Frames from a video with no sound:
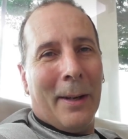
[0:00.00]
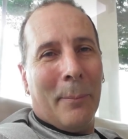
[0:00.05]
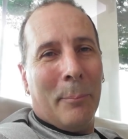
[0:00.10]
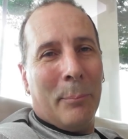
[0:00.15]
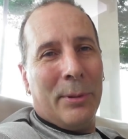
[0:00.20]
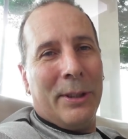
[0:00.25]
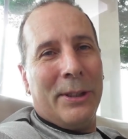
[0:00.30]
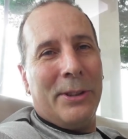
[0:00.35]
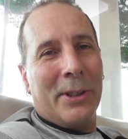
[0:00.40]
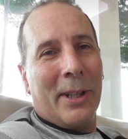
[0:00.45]

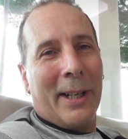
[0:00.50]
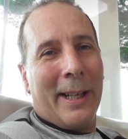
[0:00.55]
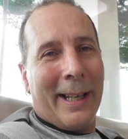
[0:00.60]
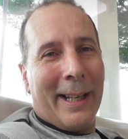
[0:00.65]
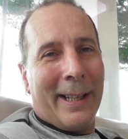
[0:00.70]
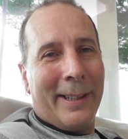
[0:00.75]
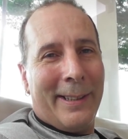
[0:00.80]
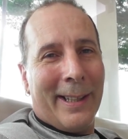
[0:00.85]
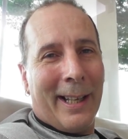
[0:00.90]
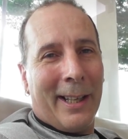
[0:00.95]
bridge that I
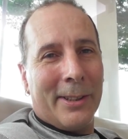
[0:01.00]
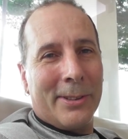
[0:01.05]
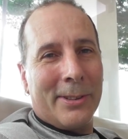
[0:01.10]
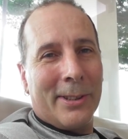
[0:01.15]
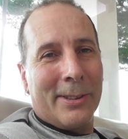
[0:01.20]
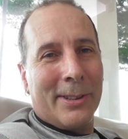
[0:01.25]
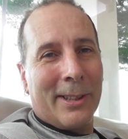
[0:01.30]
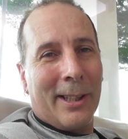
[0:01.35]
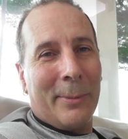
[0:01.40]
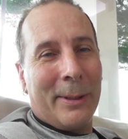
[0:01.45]
had done
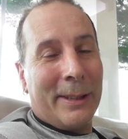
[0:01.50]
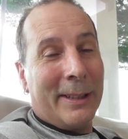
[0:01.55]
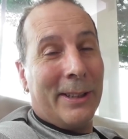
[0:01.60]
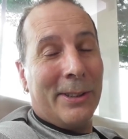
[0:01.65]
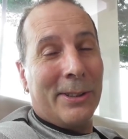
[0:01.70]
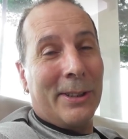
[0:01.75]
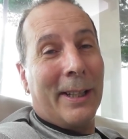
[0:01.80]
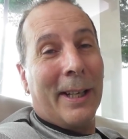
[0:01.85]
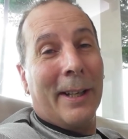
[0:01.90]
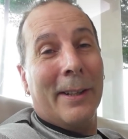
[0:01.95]
sort of so many
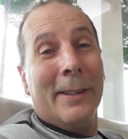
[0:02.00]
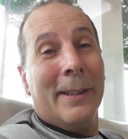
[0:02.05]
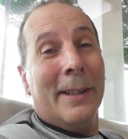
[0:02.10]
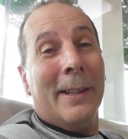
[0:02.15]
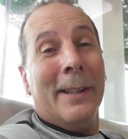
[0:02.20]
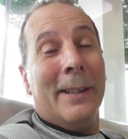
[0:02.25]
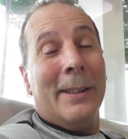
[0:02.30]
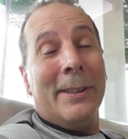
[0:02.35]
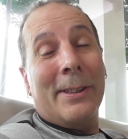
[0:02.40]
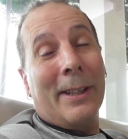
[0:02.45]
years ago.
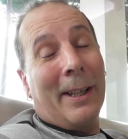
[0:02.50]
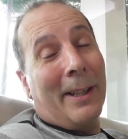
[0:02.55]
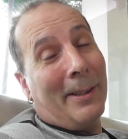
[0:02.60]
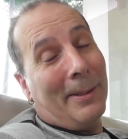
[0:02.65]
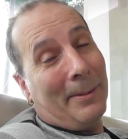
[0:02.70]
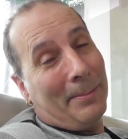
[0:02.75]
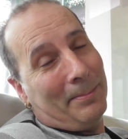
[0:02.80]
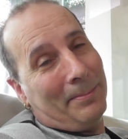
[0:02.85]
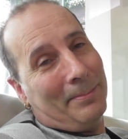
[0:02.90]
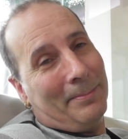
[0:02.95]

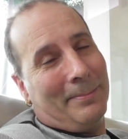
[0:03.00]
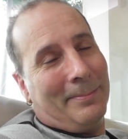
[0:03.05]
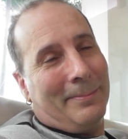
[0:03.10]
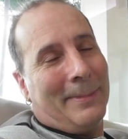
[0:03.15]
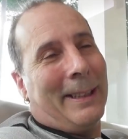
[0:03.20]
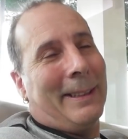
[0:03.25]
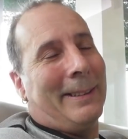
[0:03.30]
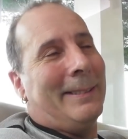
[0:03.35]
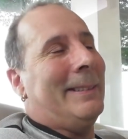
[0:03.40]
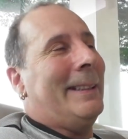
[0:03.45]
So
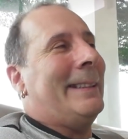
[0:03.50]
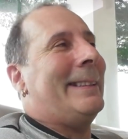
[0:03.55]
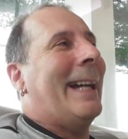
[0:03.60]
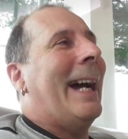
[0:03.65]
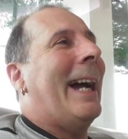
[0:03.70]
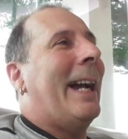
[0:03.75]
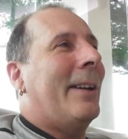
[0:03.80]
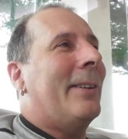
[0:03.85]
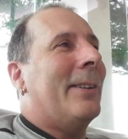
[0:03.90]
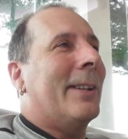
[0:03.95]

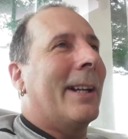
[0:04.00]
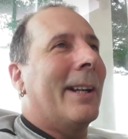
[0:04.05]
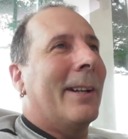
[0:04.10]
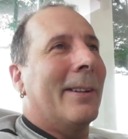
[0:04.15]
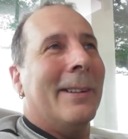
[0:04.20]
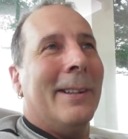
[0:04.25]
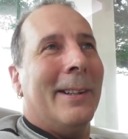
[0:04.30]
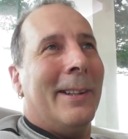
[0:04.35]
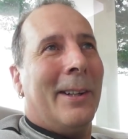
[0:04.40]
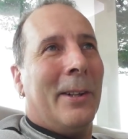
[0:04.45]
again,
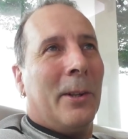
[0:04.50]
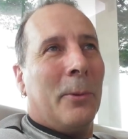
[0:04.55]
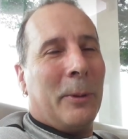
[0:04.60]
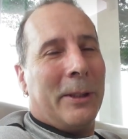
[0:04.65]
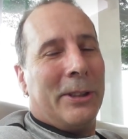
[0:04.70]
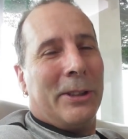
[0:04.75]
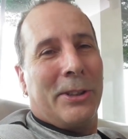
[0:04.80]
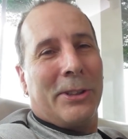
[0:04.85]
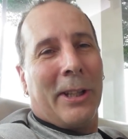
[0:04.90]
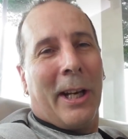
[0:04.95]

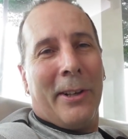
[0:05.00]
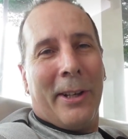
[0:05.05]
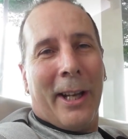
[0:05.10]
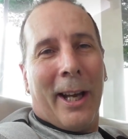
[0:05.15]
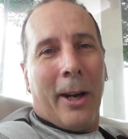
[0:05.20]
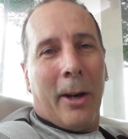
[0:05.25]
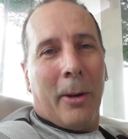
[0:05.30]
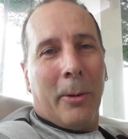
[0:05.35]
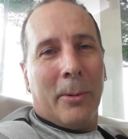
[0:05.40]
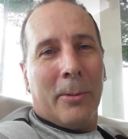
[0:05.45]
we just don't
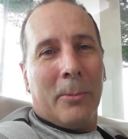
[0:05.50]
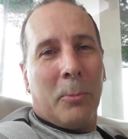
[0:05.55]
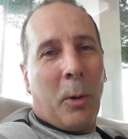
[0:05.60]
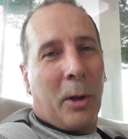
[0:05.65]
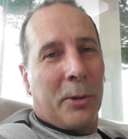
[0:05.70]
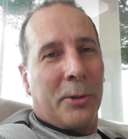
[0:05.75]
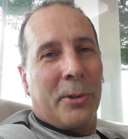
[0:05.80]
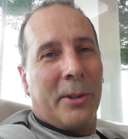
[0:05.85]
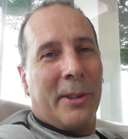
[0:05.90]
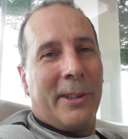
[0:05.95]
know
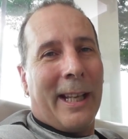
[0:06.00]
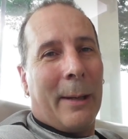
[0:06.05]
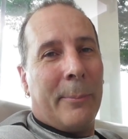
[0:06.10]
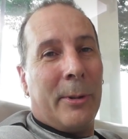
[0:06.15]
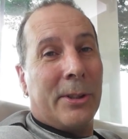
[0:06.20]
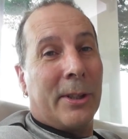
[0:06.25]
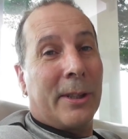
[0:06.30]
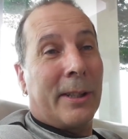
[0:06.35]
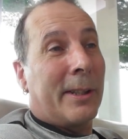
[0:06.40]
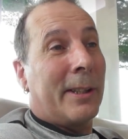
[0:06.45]
what sort of
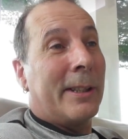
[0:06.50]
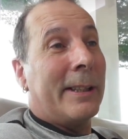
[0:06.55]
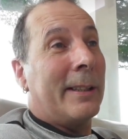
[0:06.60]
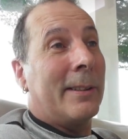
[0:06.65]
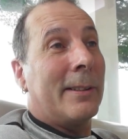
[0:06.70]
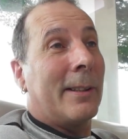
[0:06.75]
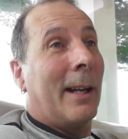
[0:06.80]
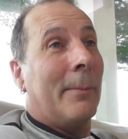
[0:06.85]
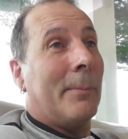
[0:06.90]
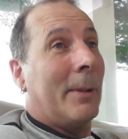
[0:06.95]
damage is
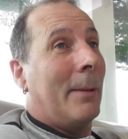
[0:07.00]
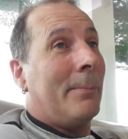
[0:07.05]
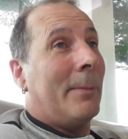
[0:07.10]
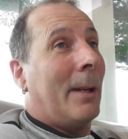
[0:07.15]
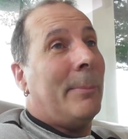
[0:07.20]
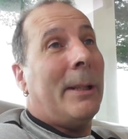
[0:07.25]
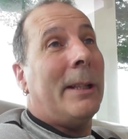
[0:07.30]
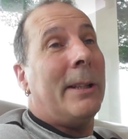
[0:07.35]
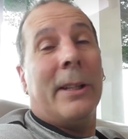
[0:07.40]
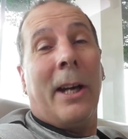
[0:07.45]
underneath.
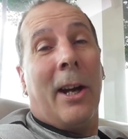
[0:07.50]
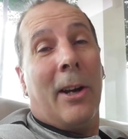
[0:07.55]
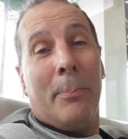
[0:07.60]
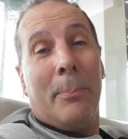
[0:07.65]
I'm in no